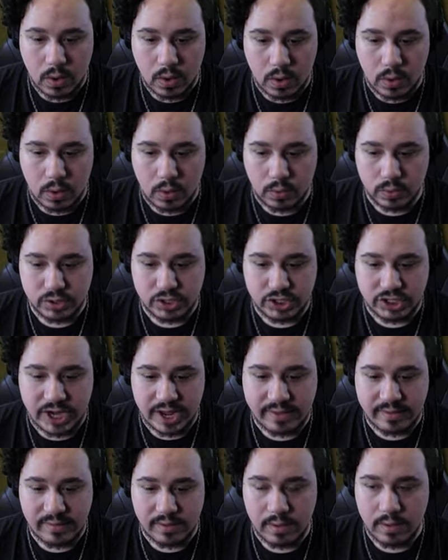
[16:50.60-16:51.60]
Oh
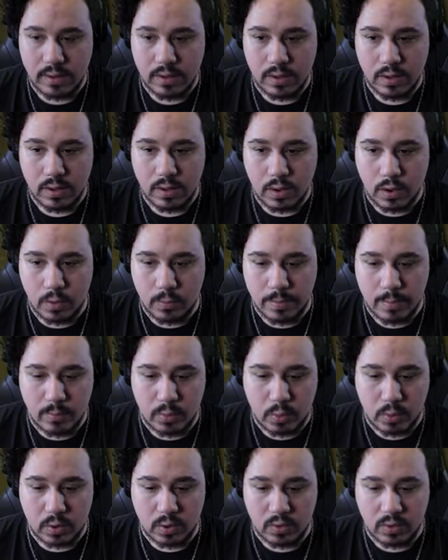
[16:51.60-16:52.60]
shit. Open
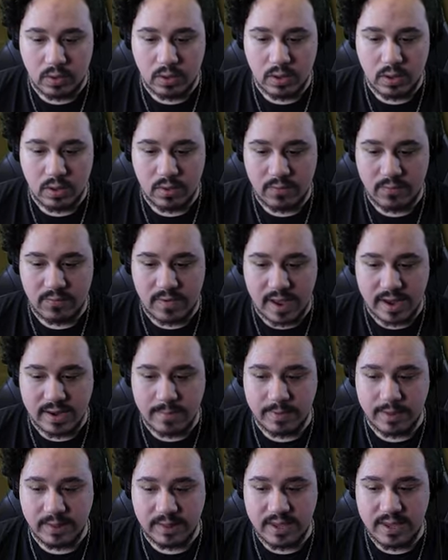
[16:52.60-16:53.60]
portal, find him
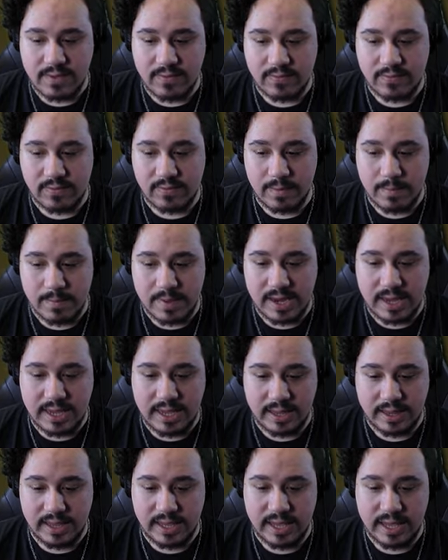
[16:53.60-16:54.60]
and leave
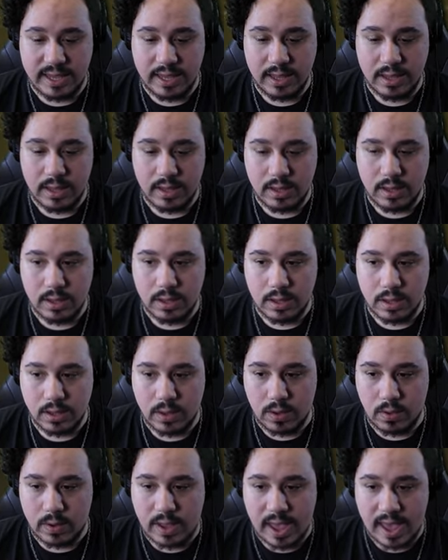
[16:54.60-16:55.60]
immediately.
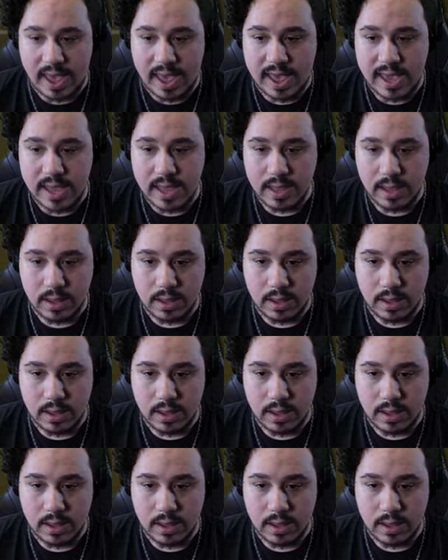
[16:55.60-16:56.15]
Okay?